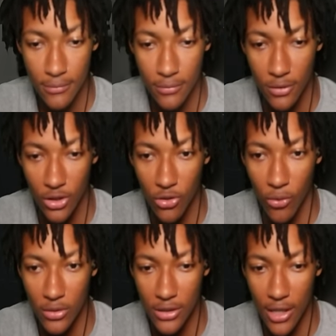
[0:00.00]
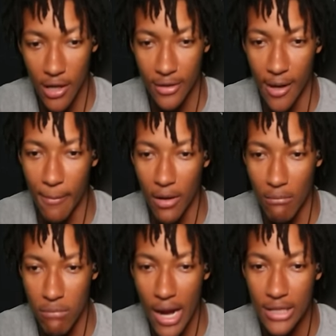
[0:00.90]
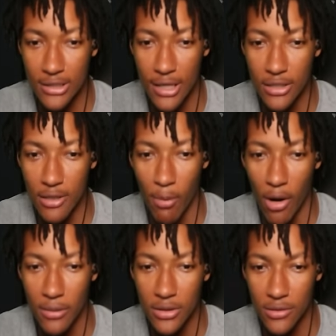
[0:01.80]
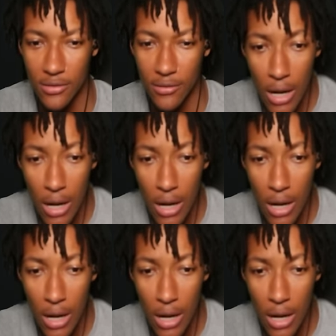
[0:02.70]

The door is locked. Yeah, I'm about to break into niggas' apartments. God.